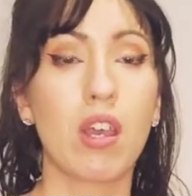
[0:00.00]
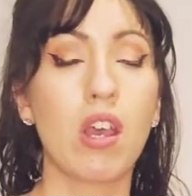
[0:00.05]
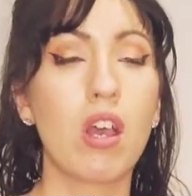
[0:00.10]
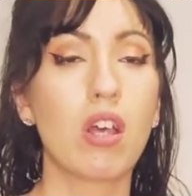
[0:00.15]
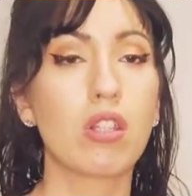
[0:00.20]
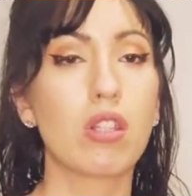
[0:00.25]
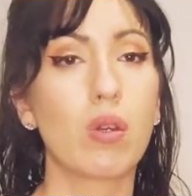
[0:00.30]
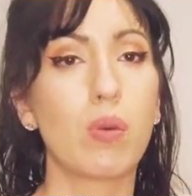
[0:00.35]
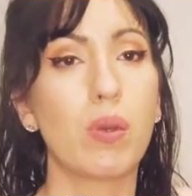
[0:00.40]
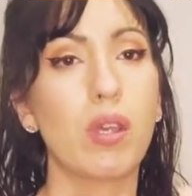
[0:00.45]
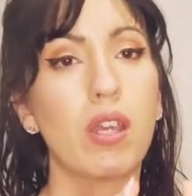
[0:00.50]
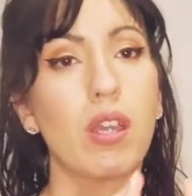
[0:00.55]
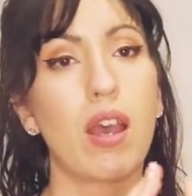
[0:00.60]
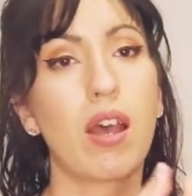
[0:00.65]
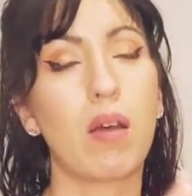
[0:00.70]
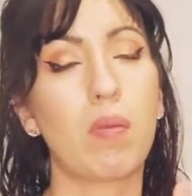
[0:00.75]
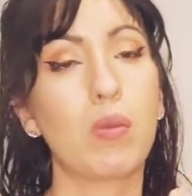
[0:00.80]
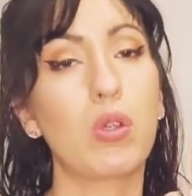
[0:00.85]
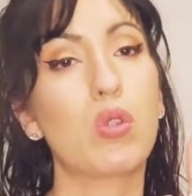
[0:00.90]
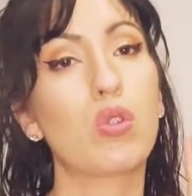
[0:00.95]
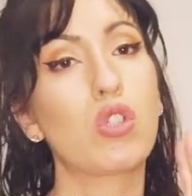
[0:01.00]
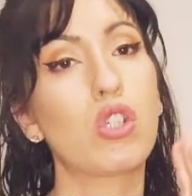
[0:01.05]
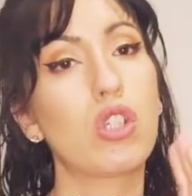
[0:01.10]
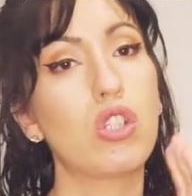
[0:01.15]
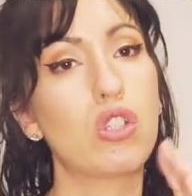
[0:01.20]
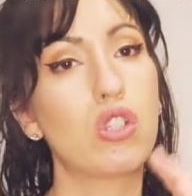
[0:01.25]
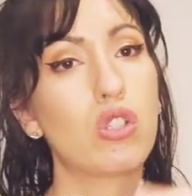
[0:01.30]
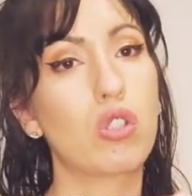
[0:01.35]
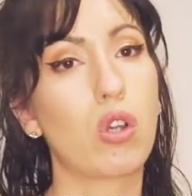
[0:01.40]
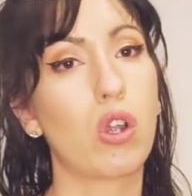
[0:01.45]
So we usually
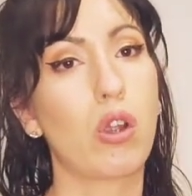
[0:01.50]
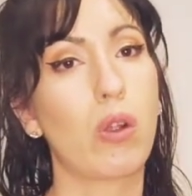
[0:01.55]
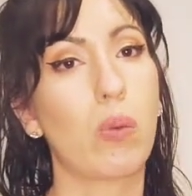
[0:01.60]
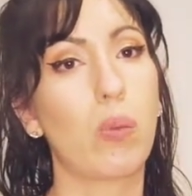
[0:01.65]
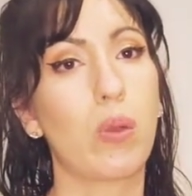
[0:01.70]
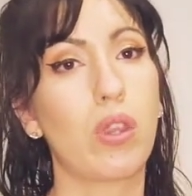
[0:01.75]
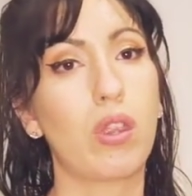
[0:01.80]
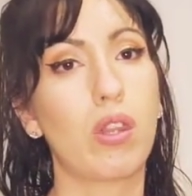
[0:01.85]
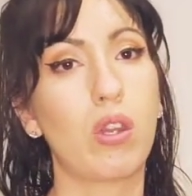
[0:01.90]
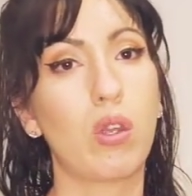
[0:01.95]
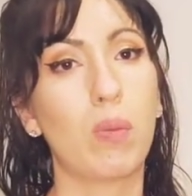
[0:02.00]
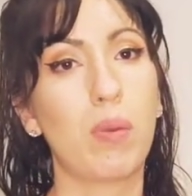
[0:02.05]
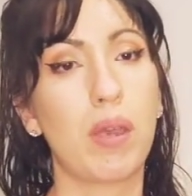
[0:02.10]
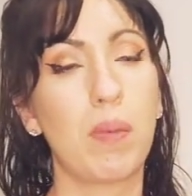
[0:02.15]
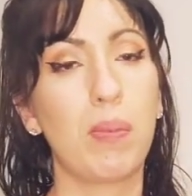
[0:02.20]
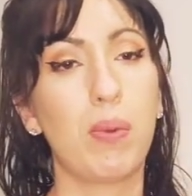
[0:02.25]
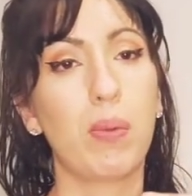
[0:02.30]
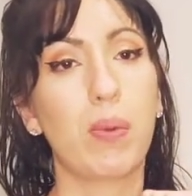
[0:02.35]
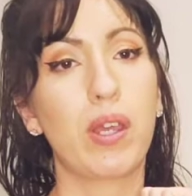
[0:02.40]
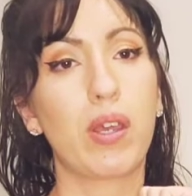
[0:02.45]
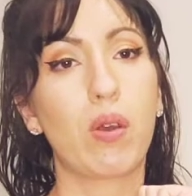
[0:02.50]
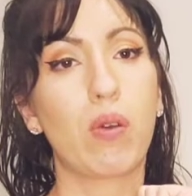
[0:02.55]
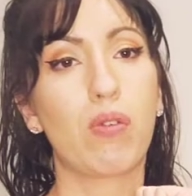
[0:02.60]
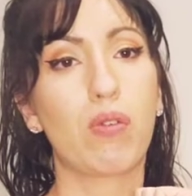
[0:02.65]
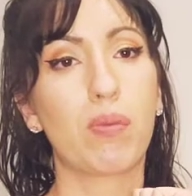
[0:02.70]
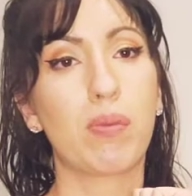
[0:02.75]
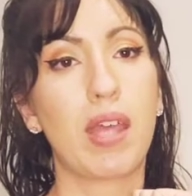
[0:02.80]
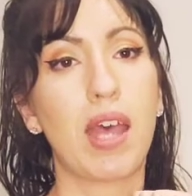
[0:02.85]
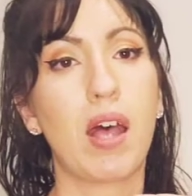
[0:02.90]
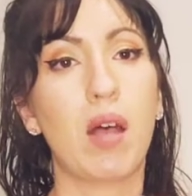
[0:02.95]
start with new people. We go from
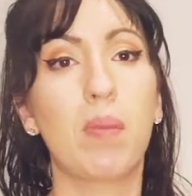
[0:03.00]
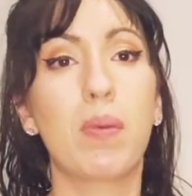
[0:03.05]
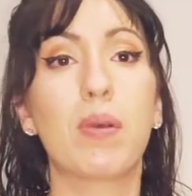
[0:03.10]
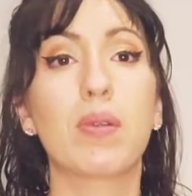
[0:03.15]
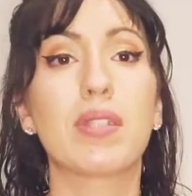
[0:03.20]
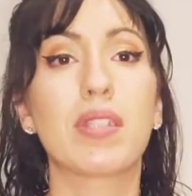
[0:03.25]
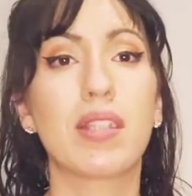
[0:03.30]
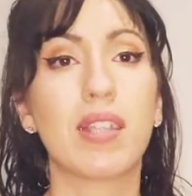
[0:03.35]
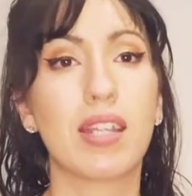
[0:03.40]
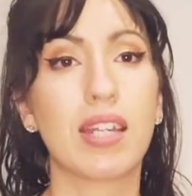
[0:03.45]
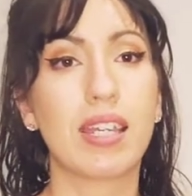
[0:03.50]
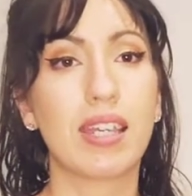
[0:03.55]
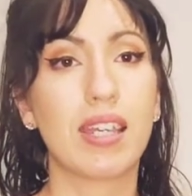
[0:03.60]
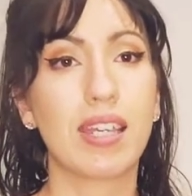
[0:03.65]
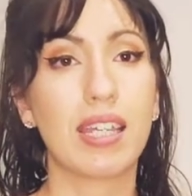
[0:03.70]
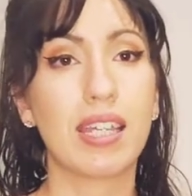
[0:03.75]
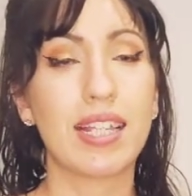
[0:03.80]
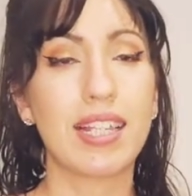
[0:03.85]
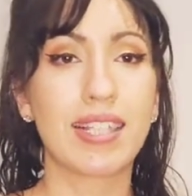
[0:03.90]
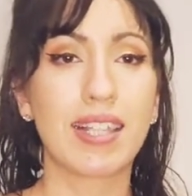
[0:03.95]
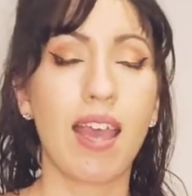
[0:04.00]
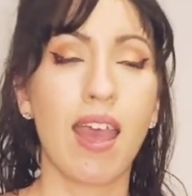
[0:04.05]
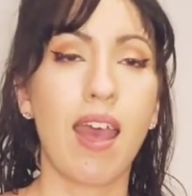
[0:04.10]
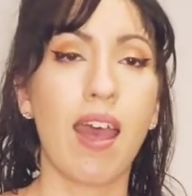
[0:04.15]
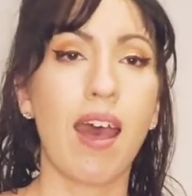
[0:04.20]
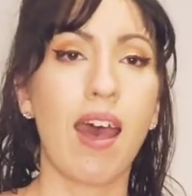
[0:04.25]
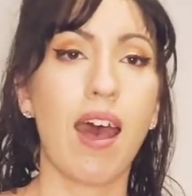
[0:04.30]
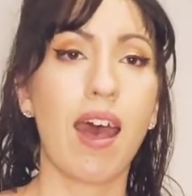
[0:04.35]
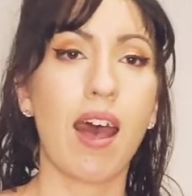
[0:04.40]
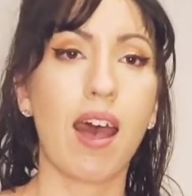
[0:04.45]
the elbows and the knees,
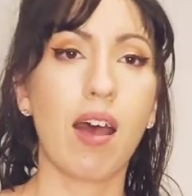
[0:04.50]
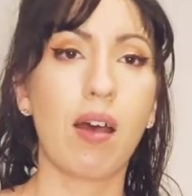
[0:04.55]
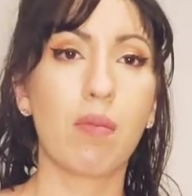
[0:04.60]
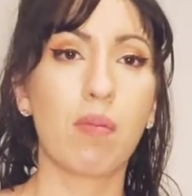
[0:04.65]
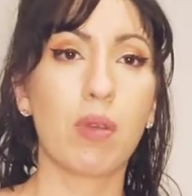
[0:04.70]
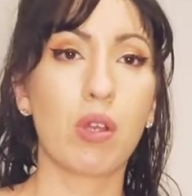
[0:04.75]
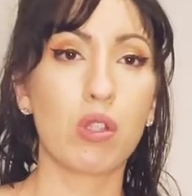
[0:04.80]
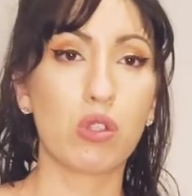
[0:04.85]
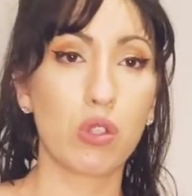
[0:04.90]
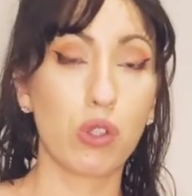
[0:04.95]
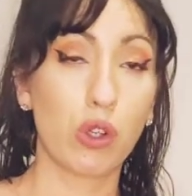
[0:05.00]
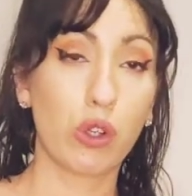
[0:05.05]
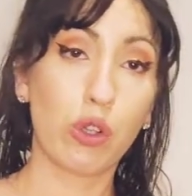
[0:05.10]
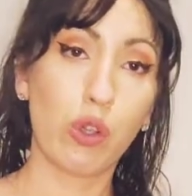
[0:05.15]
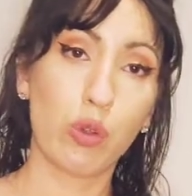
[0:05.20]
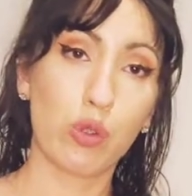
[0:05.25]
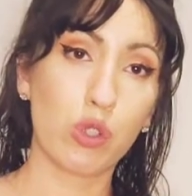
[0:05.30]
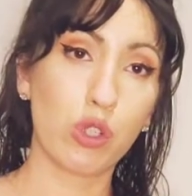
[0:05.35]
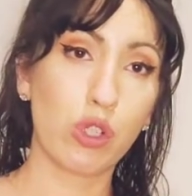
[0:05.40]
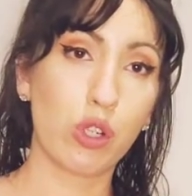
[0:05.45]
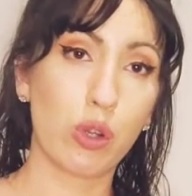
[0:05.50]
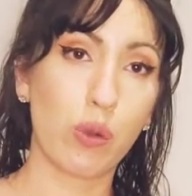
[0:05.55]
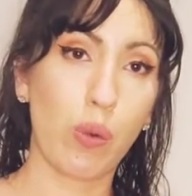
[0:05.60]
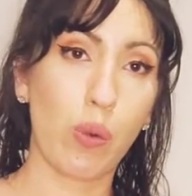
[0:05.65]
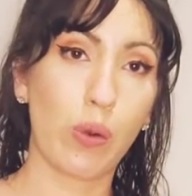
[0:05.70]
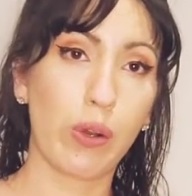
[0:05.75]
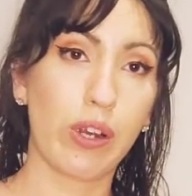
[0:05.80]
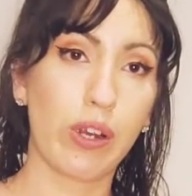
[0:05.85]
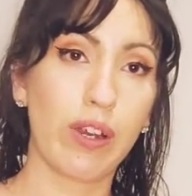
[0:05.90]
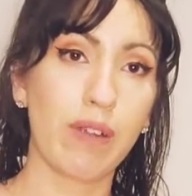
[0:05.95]
so you're closer to your
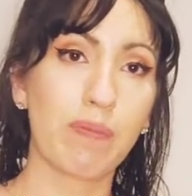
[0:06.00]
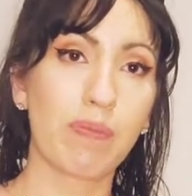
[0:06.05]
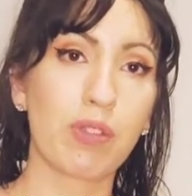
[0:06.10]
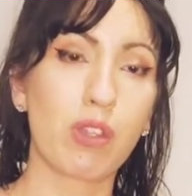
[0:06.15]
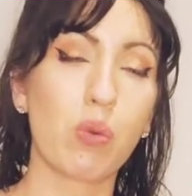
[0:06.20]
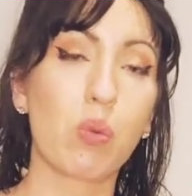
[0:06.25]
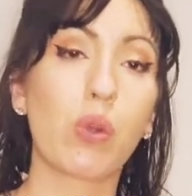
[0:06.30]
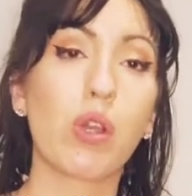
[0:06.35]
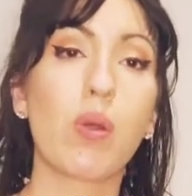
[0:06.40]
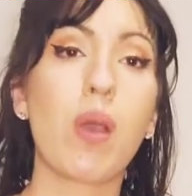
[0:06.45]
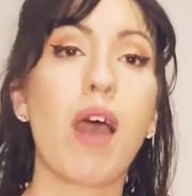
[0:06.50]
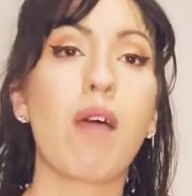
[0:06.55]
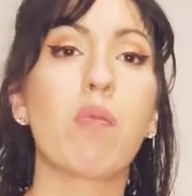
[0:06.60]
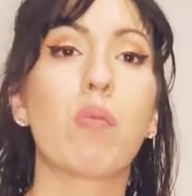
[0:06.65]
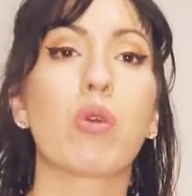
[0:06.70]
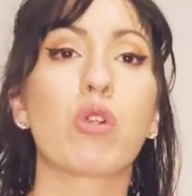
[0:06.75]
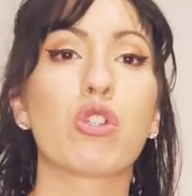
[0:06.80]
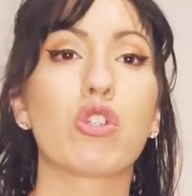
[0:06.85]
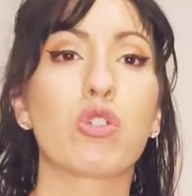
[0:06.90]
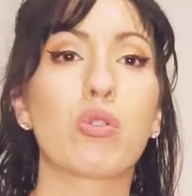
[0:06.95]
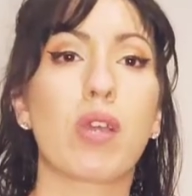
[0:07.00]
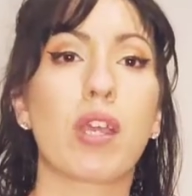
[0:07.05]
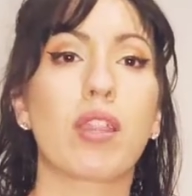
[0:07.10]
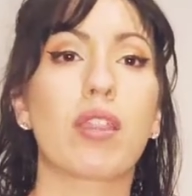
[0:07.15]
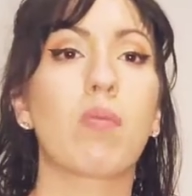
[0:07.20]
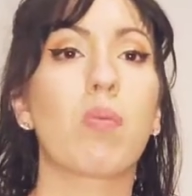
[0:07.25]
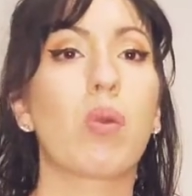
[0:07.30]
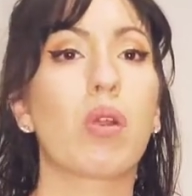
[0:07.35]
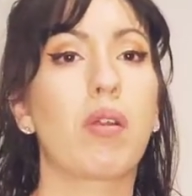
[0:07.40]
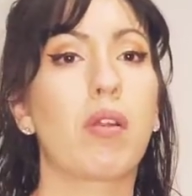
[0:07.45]
core, where you have more strength
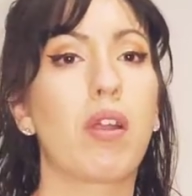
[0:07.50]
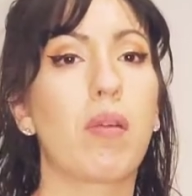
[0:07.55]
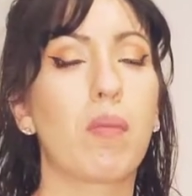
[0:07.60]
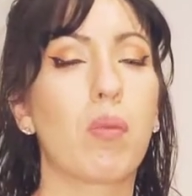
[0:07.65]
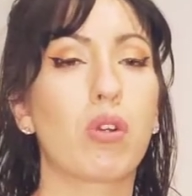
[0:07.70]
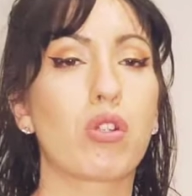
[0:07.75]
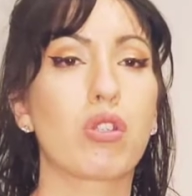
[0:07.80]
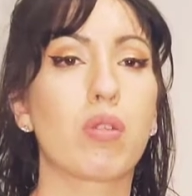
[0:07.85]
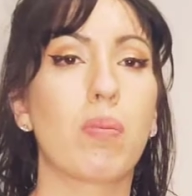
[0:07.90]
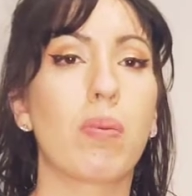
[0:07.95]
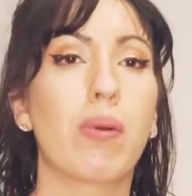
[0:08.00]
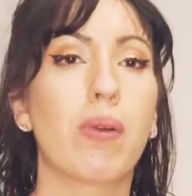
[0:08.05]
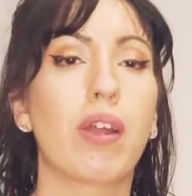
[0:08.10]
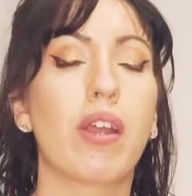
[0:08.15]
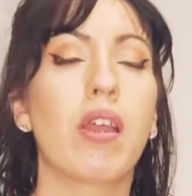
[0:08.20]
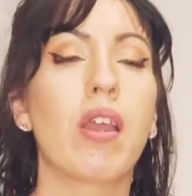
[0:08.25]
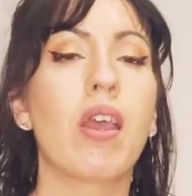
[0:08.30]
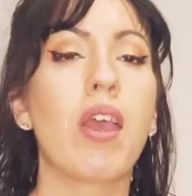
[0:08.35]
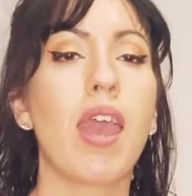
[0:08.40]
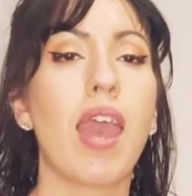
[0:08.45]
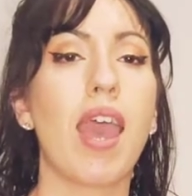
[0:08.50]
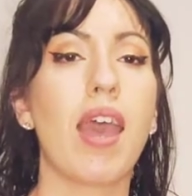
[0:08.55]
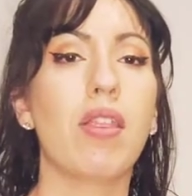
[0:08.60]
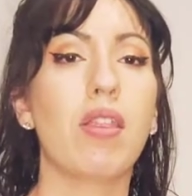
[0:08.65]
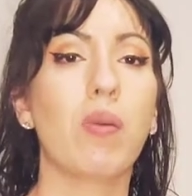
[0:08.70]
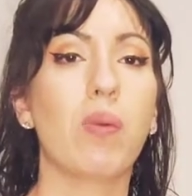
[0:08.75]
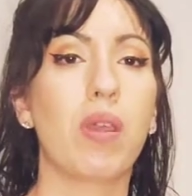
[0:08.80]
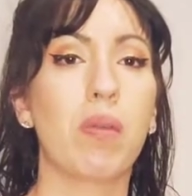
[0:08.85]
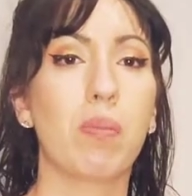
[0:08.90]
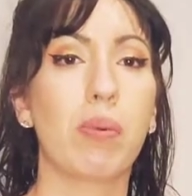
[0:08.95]
and more support, and then
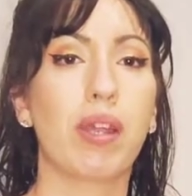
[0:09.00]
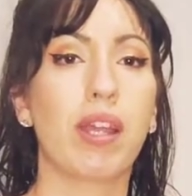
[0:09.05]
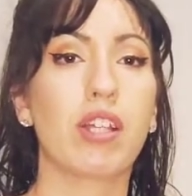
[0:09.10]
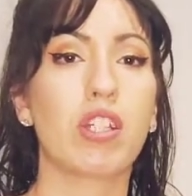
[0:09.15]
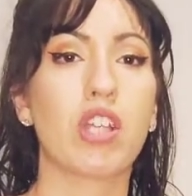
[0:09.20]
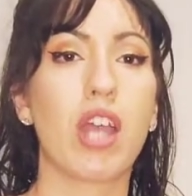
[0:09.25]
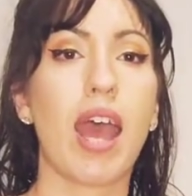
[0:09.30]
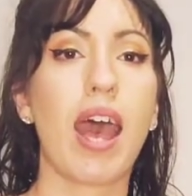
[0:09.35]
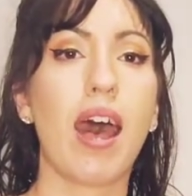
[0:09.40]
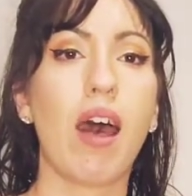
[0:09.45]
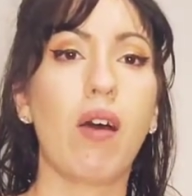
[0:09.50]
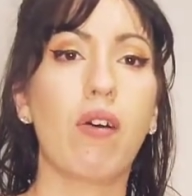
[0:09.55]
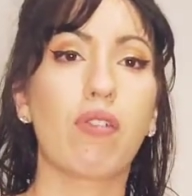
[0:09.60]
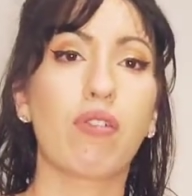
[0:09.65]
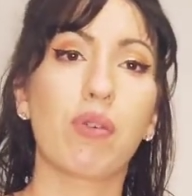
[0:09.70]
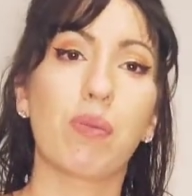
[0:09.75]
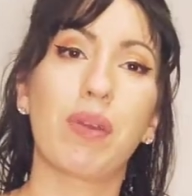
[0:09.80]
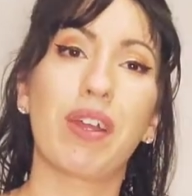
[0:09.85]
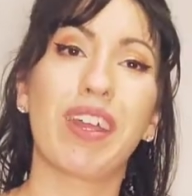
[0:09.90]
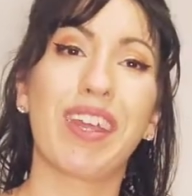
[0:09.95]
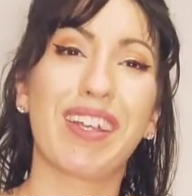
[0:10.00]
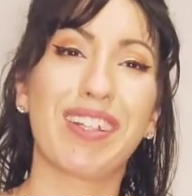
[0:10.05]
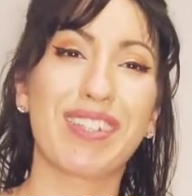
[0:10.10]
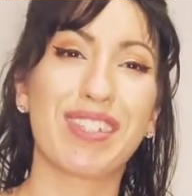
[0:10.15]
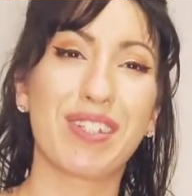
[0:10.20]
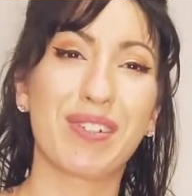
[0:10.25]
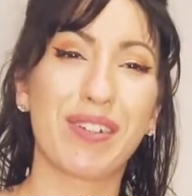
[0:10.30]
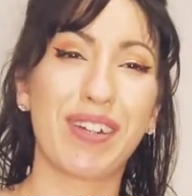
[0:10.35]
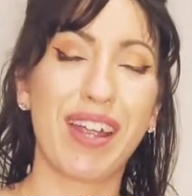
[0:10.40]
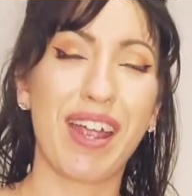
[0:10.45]
we branch out from our hands
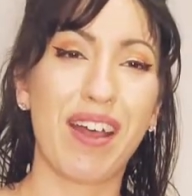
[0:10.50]
to your